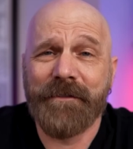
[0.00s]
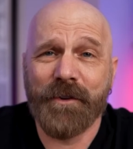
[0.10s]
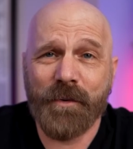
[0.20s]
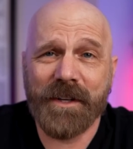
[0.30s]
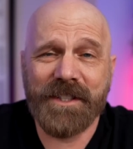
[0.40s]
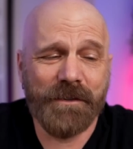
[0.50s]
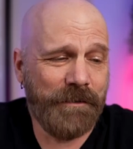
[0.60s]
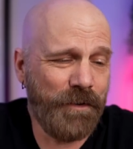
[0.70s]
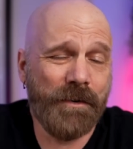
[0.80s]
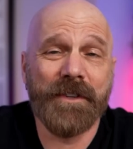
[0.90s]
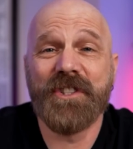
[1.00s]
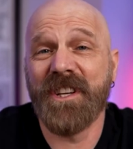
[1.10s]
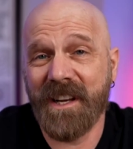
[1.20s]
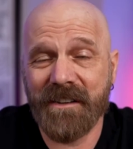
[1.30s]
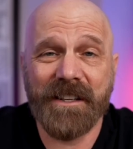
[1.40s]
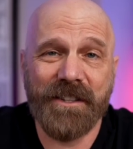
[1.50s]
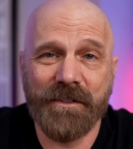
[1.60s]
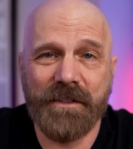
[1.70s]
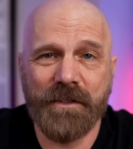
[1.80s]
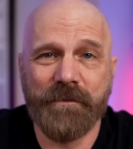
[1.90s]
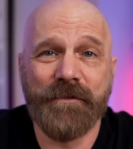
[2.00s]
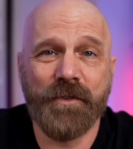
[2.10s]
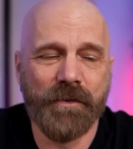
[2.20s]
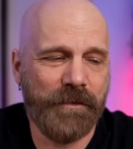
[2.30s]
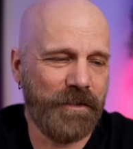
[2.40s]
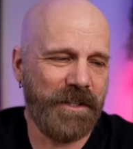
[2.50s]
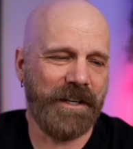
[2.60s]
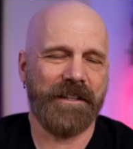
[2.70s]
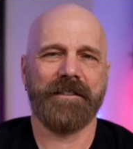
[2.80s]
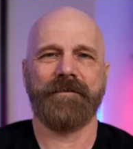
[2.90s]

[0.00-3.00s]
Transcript: Now, if you're watching a review of a generic YouTube food review channel,